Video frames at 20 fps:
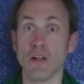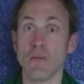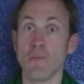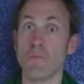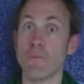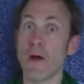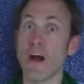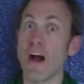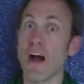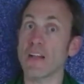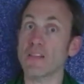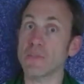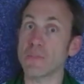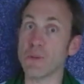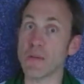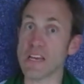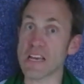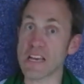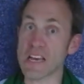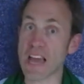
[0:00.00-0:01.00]
but
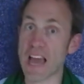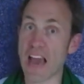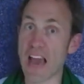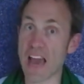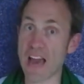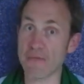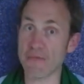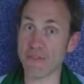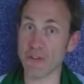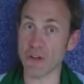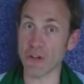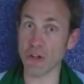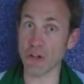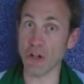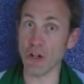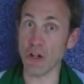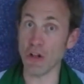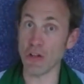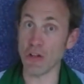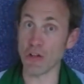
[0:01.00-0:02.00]
be
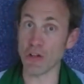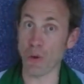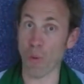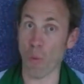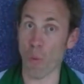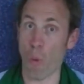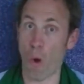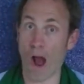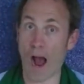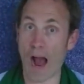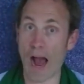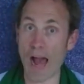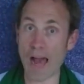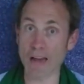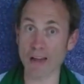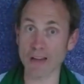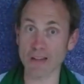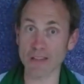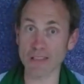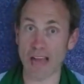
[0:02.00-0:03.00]
careful that the
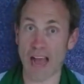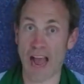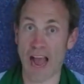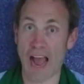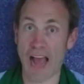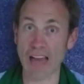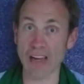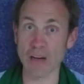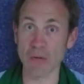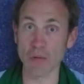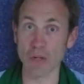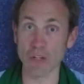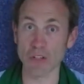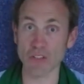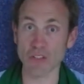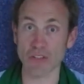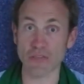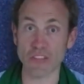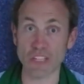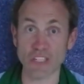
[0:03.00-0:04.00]
wild
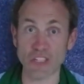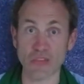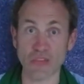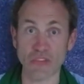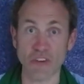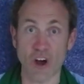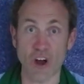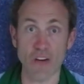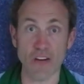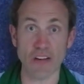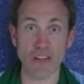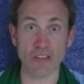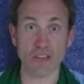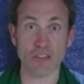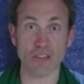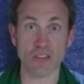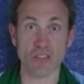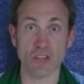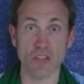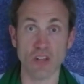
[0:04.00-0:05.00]
animals of this
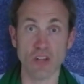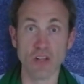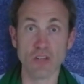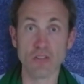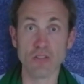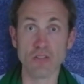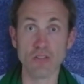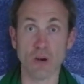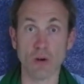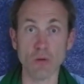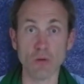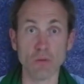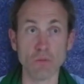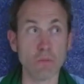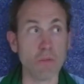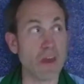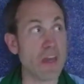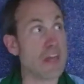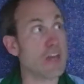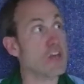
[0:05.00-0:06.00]
forest don't
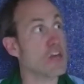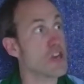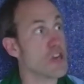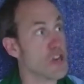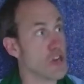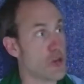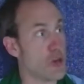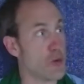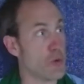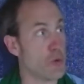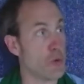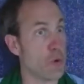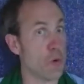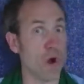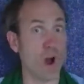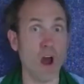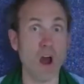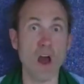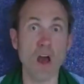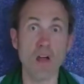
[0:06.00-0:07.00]
make
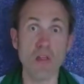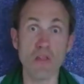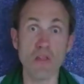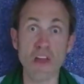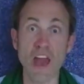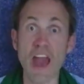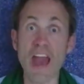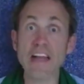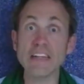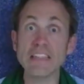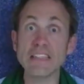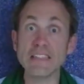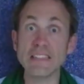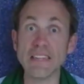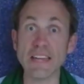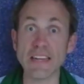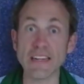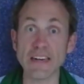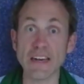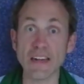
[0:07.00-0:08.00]
you their
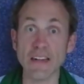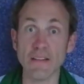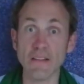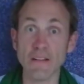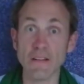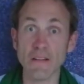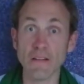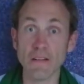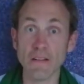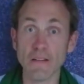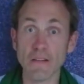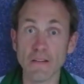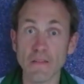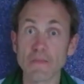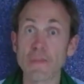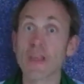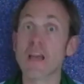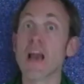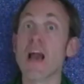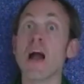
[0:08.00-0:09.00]
dinner."
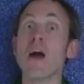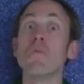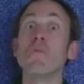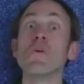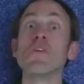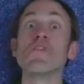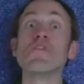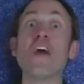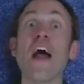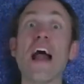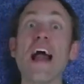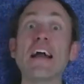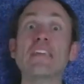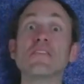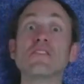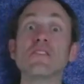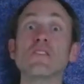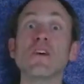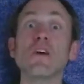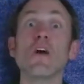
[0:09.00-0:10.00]
And with
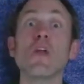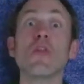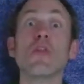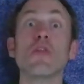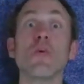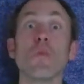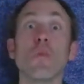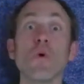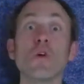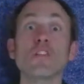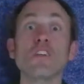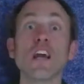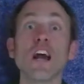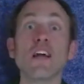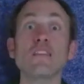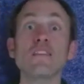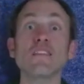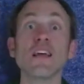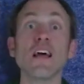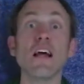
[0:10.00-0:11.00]
that, the
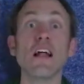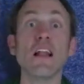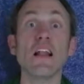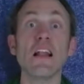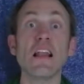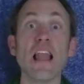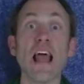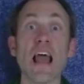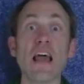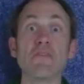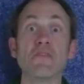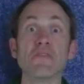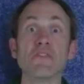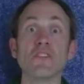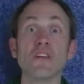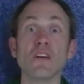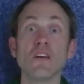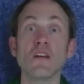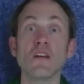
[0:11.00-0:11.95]
woodcutter left.